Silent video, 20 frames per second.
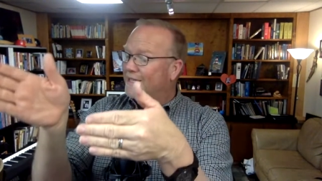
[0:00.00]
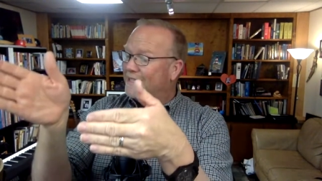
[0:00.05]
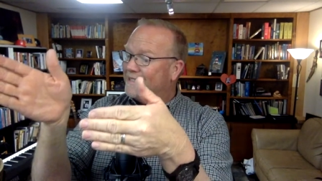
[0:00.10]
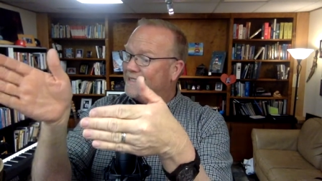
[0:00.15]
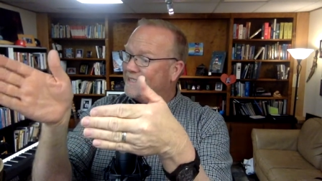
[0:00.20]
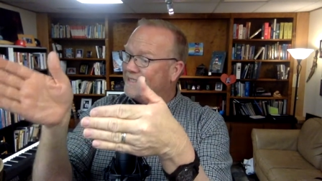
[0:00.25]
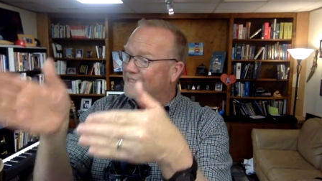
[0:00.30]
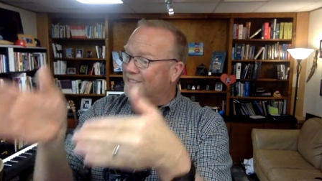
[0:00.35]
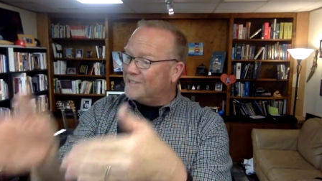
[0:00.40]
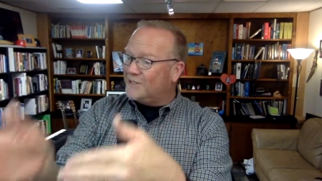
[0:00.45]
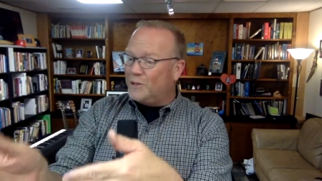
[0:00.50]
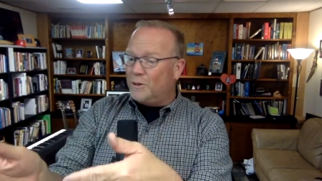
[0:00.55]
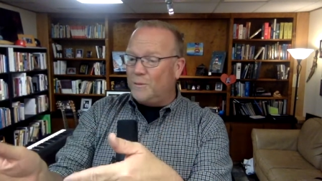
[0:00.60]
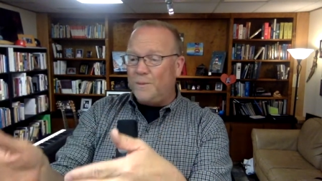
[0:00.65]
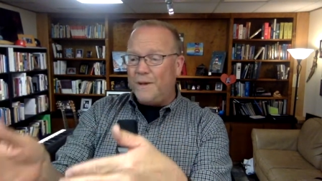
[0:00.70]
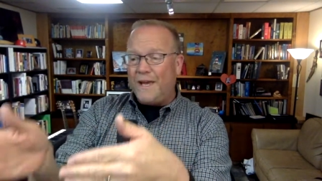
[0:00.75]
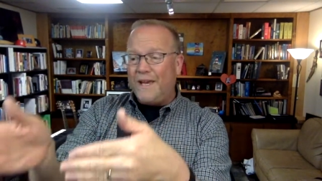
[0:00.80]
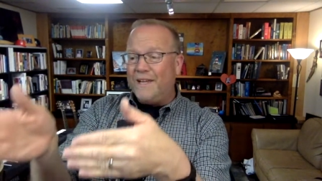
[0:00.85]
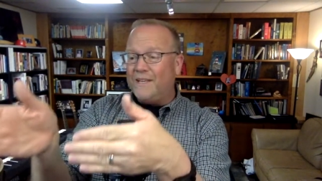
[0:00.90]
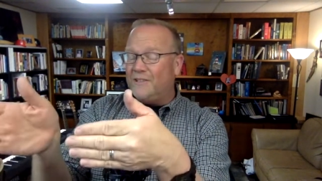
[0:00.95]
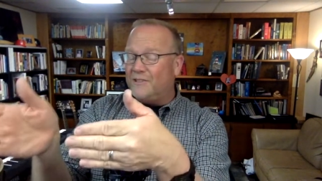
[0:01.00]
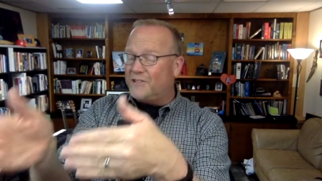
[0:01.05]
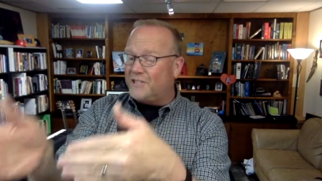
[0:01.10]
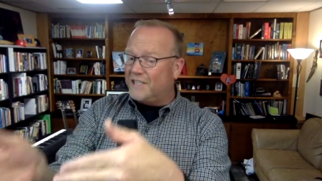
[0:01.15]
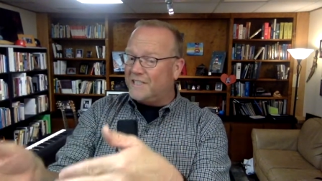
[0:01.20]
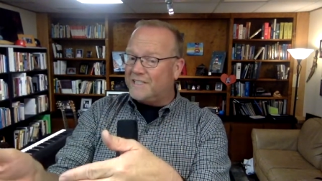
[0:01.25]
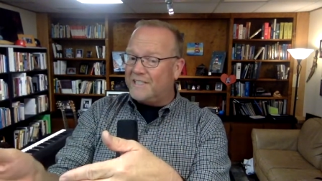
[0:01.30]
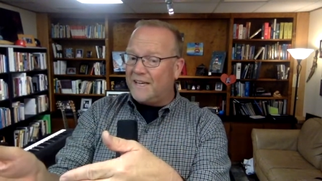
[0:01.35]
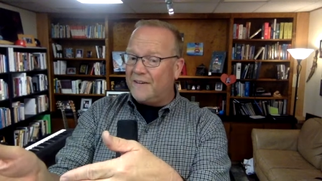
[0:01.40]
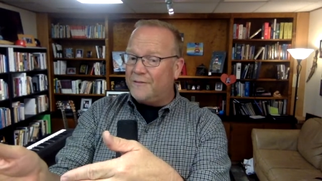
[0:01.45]
to disobey and you
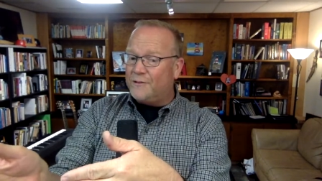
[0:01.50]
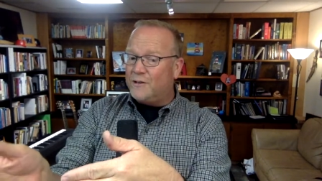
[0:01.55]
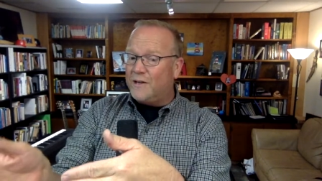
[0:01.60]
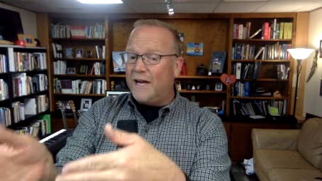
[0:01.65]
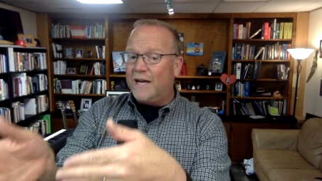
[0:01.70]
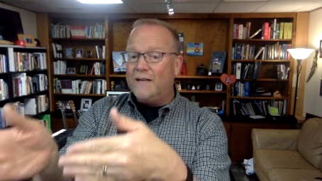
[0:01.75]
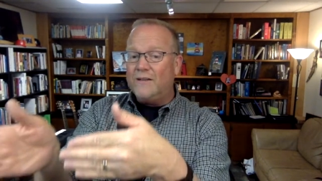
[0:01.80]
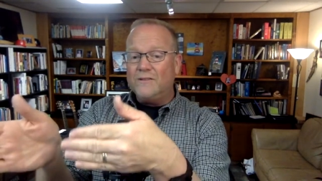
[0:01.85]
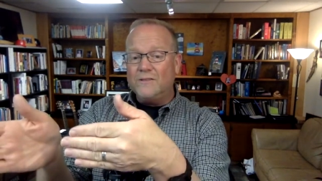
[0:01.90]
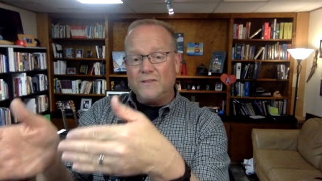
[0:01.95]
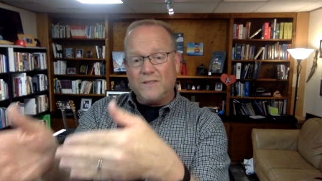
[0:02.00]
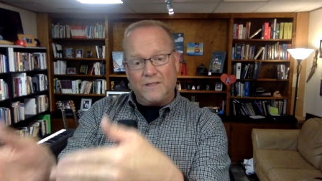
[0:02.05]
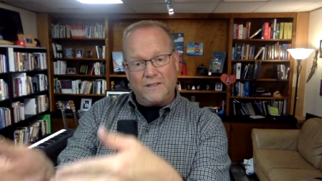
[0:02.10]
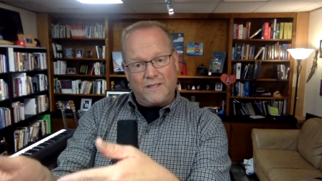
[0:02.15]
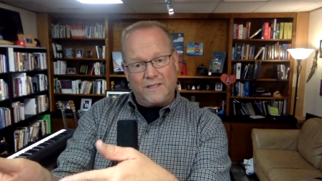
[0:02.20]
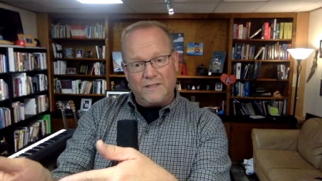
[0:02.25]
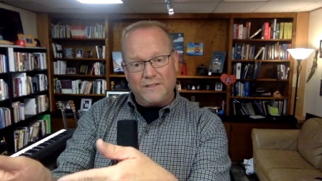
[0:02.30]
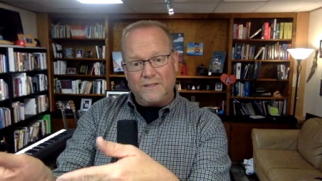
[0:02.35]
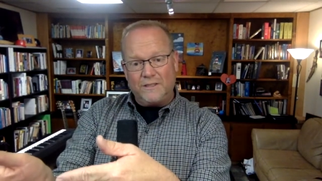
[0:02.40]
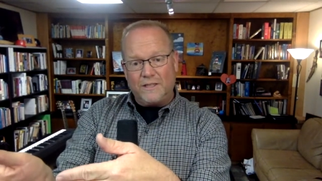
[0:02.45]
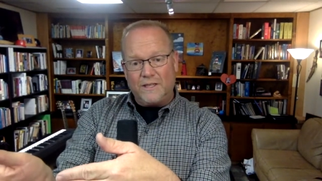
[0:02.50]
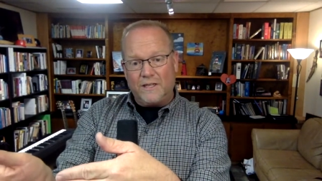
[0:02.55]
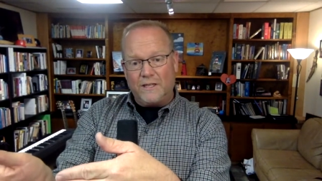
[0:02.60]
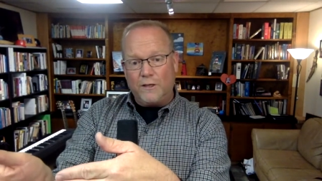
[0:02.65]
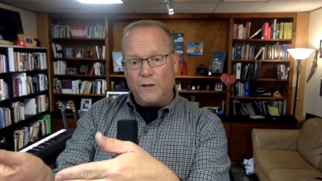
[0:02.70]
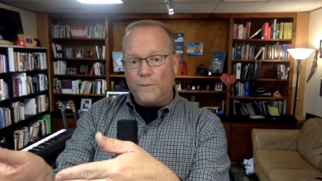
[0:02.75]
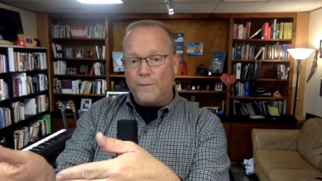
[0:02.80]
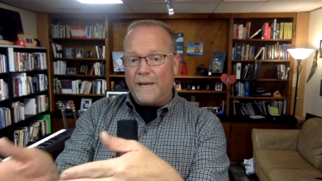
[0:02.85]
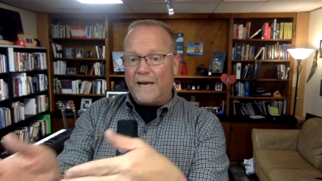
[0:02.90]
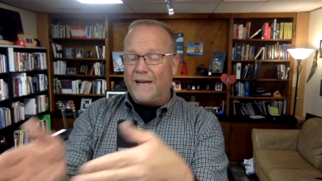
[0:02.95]
chase after idols, then things are going to
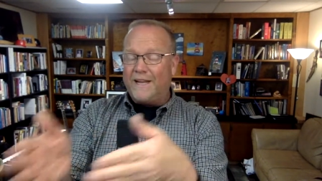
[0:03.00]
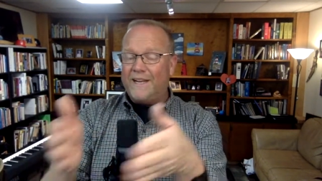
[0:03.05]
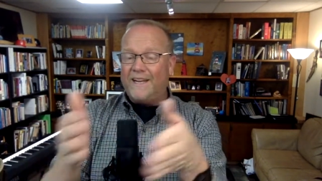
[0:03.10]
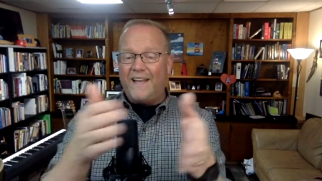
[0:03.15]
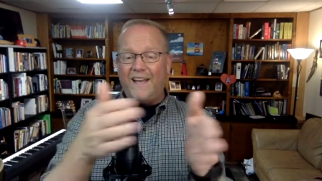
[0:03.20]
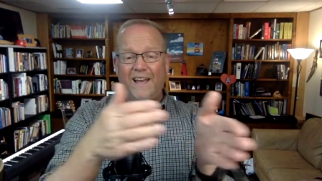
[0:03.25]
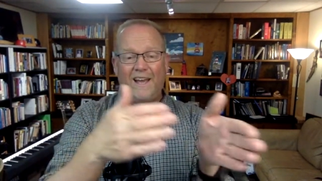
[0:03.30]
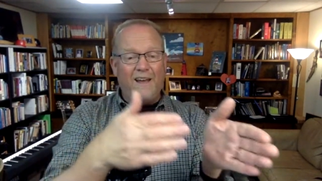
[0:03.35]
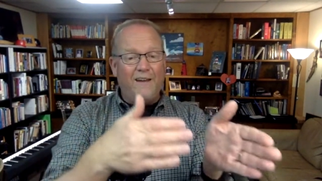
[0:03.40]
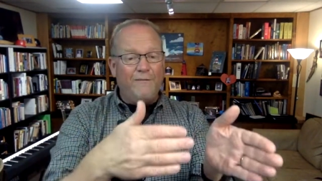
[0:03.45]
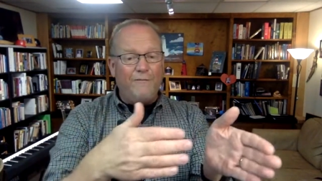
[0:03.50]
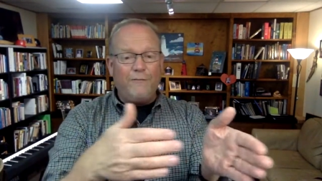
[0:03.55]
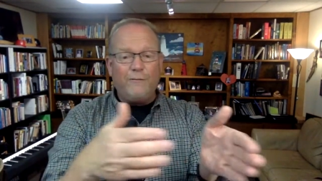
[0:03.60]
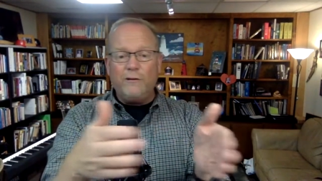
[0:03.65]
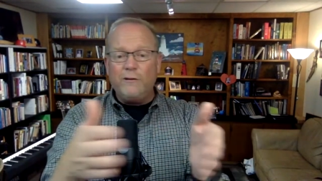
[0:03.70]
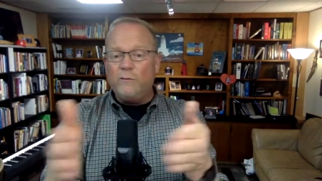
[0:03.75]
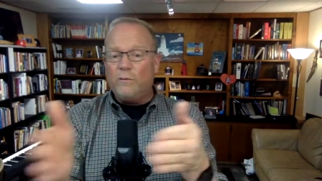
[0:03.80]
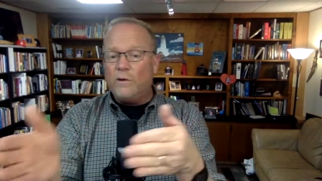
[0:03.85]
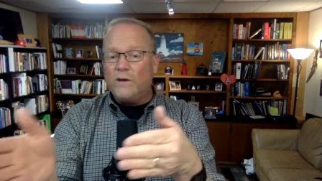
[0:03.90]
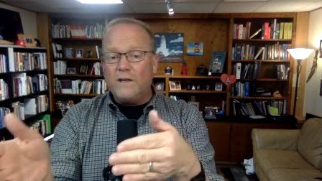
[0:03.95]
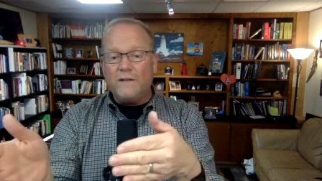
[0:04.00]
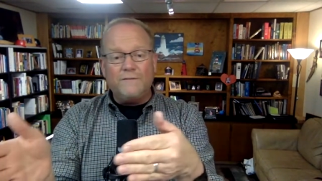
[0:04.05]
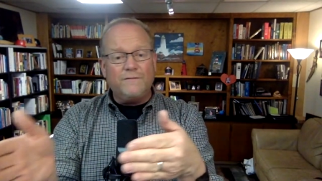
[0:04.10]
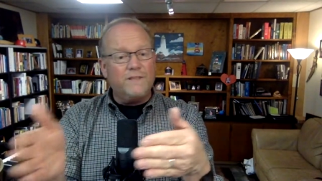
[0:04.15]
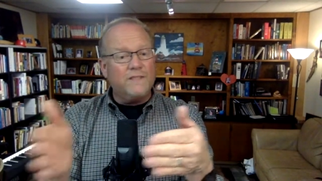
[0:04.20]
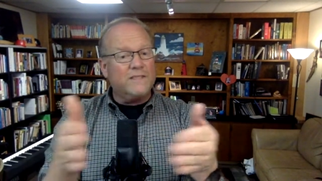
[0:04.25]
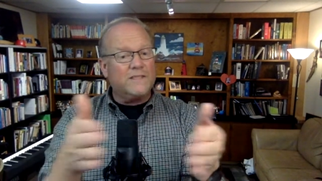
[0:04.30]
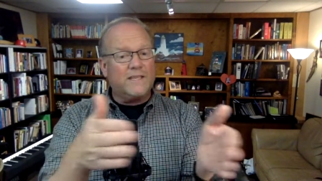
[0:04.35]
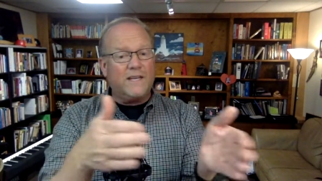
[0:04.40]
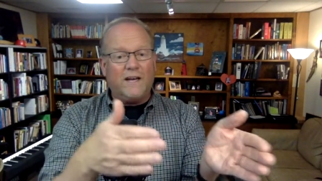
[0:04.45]
go bad. And every one of
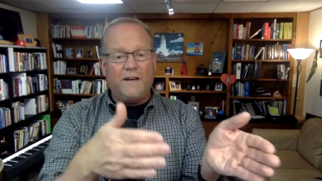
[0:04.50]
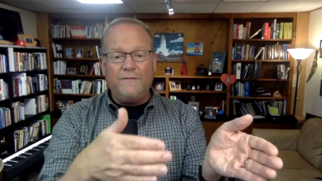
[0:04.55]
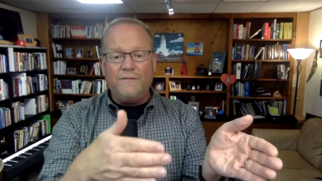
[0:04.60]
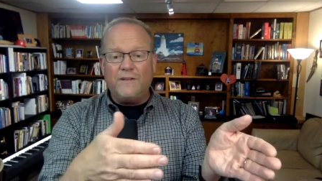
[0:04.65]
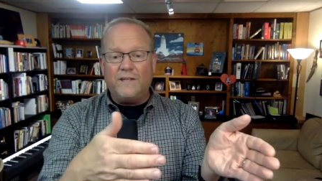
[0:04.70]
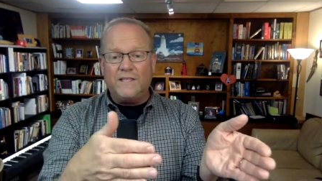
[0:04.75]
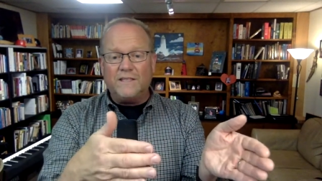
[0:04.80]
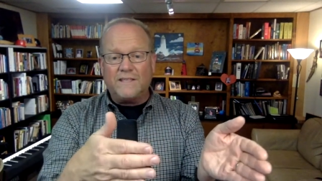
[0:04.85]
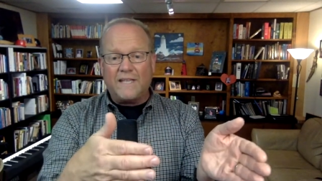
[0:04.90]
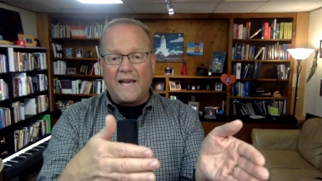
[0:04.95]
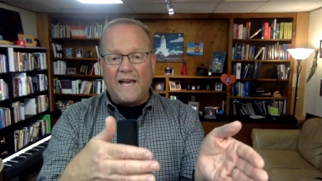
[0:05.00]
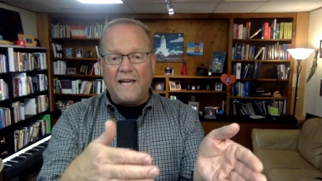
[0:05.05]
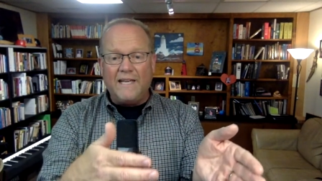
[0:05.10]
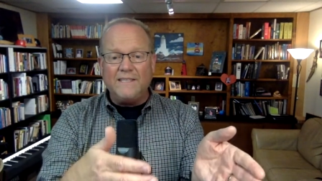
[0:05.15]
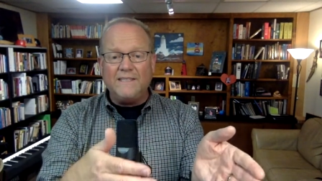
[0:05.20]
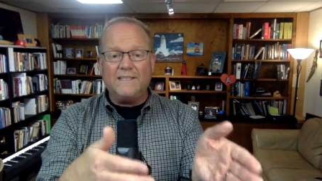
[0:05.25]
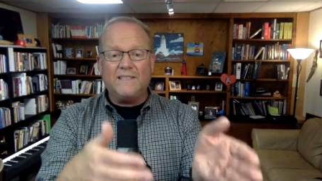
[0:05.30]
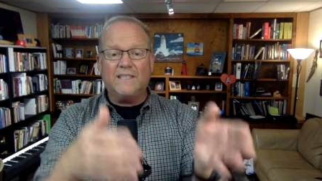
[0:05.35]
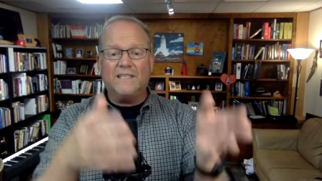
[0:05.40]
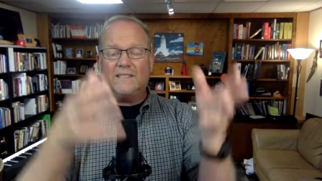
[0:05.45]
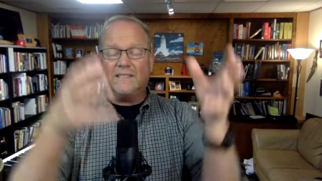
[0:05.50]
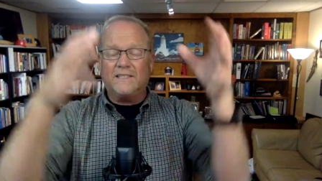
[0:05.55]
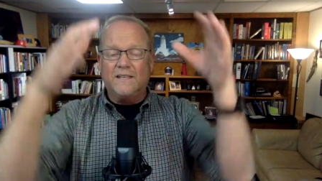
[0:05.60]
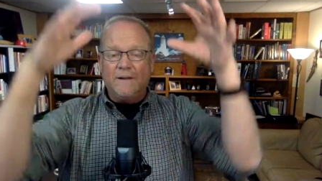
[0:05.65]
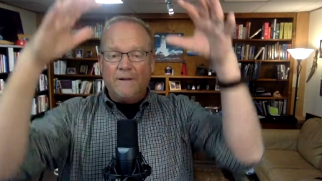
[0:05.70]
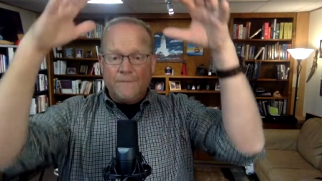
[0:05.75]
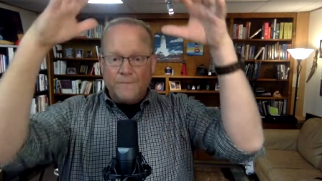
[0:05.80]
these covenants has this.